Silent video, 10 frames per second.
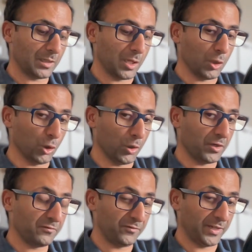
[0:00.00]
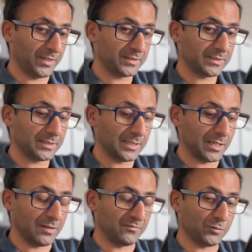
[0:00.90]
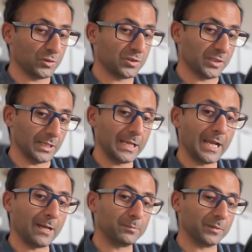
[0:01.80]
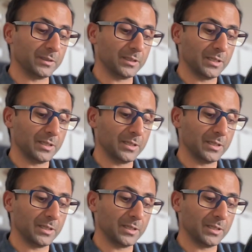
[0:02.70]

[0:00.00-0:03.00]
lot of things unfortunately happened,